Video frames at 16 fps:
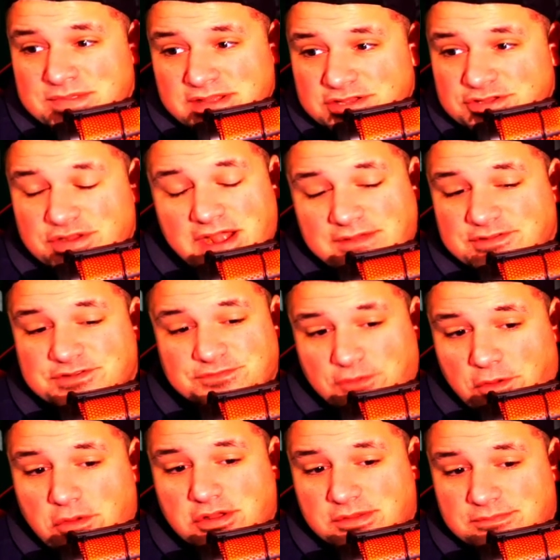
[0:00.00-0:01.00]
Travis
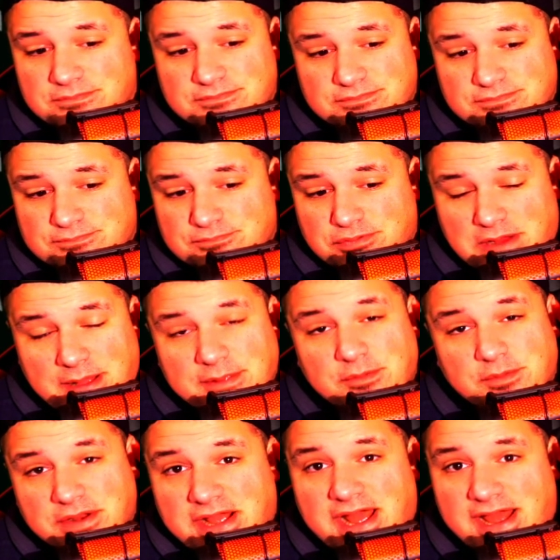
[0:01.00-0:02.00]
Fulgham probably
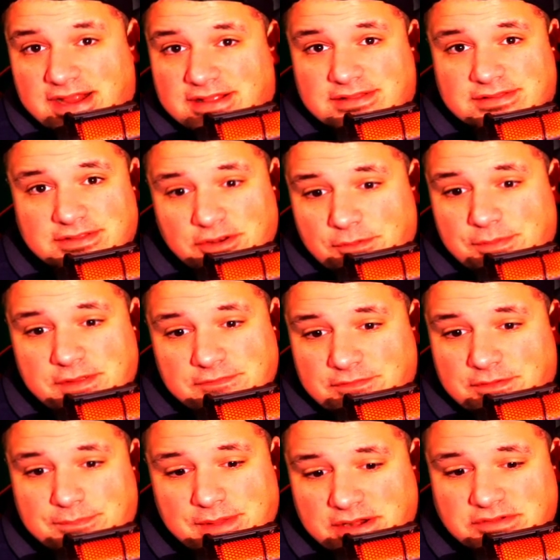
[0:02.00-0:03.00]
would have had a little bit of a
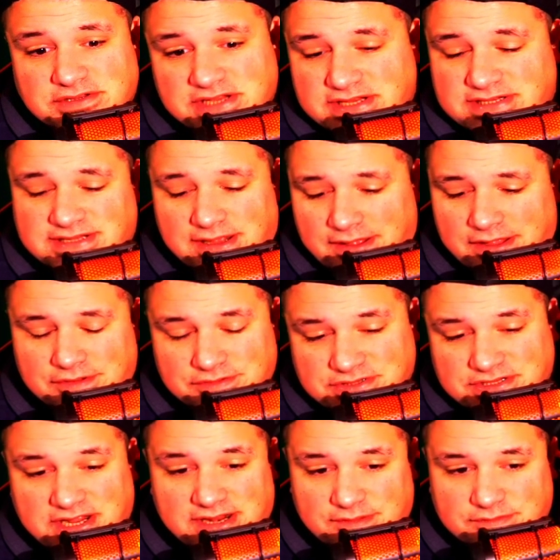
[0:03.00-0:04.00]
better season. Now, I
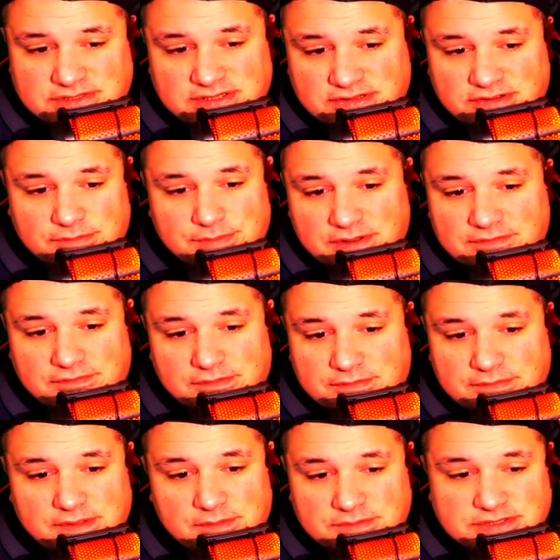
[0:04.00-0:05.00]
understand it was a little bit of a
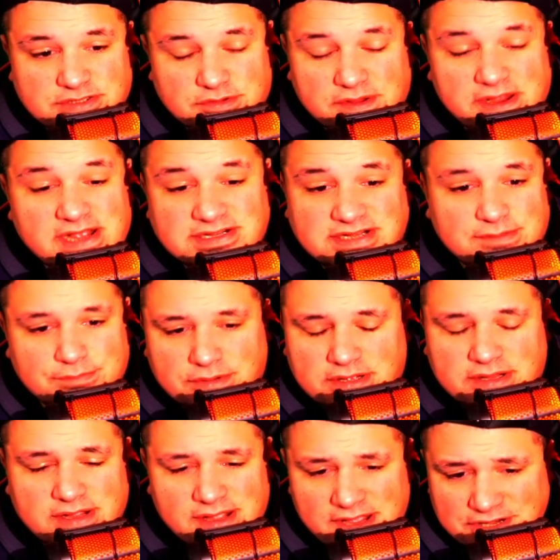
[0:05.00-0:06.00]
it was crazy,
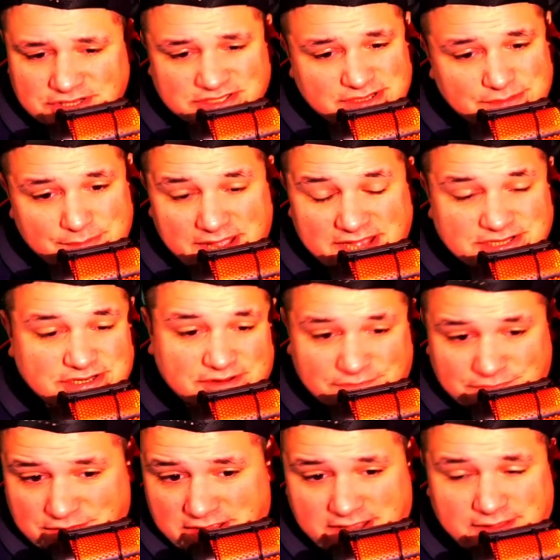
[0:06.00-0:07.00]
but just imagine if
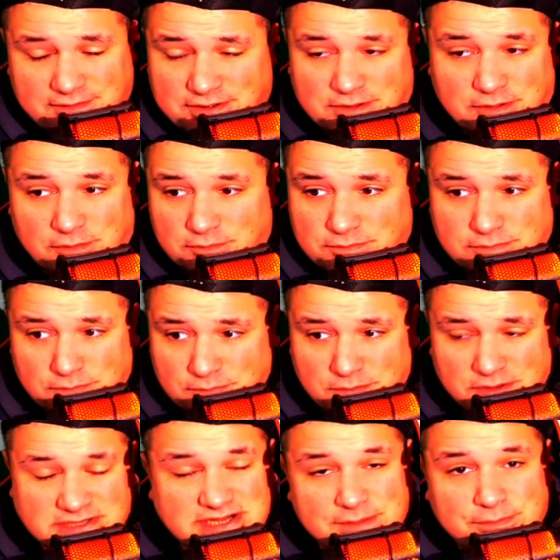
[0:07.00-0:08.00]
they, you know,
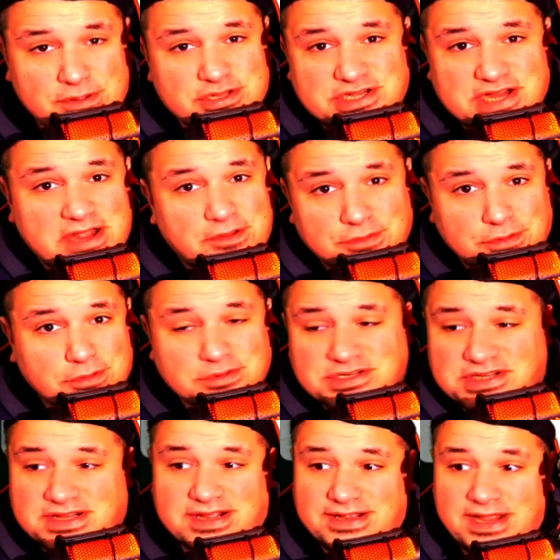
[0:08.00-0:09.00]
once they put Jalen Hurts
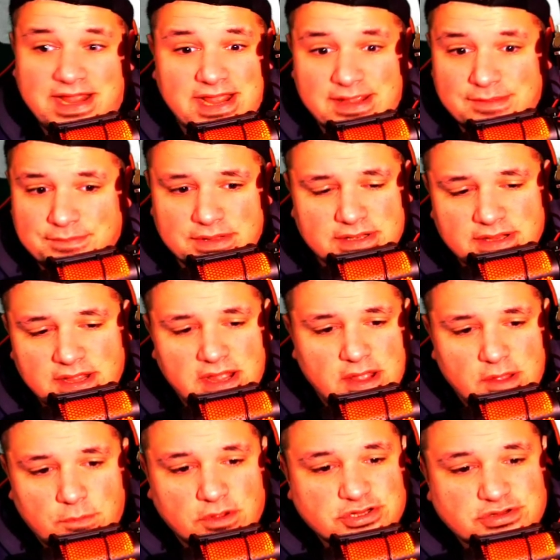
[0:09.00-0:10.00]
in the game and
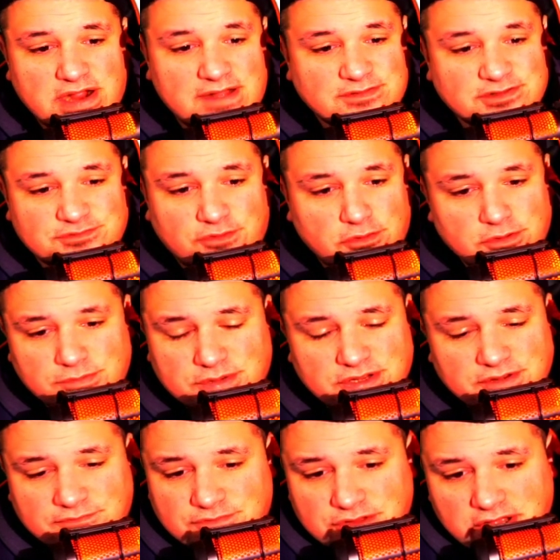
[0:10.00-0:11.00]
what Travis Fulgham
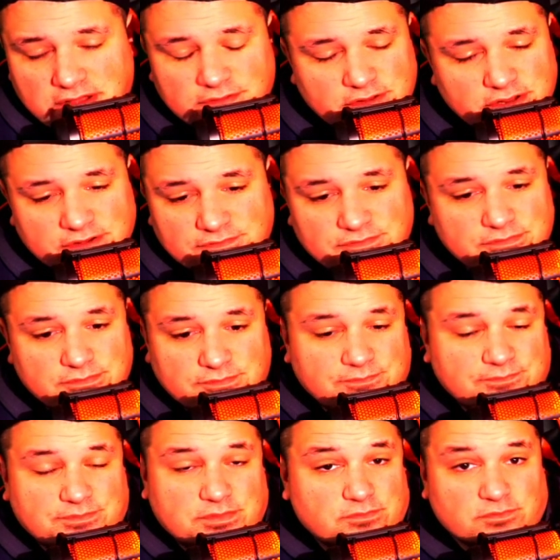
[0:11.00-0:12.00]
could have
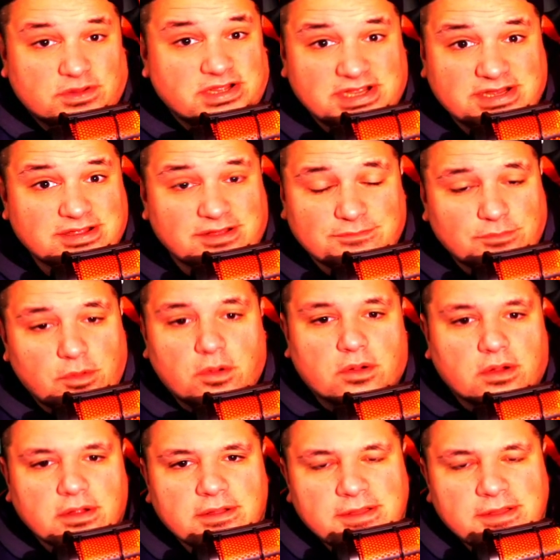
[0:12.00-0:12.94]
really done more.